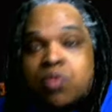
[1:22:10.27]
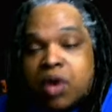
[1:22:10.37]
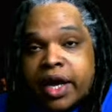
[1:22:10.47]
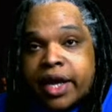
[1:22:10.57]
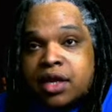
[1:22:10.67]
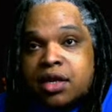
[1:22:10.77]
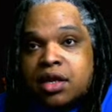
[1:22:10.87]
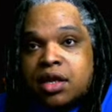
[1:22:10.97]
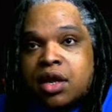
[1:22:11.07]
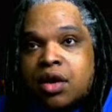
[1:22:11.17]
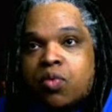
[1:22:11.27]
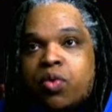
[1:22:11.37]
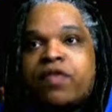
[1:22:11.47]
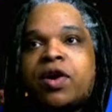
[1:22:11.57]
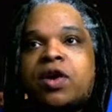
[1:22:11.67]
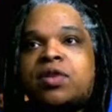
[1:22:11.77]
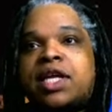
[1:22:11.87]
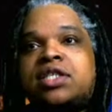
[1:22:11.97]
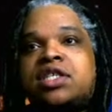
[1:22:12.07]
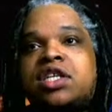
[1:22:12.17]
What? We've heard
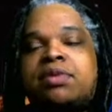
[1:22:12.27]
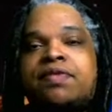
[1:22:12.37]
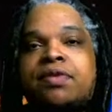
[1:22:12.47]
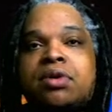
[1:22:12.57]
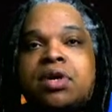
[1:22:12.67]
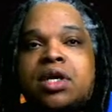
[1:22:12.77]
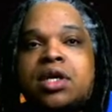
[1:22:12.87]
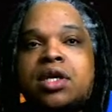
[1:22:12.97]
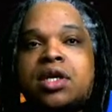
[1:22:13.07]
that shit before?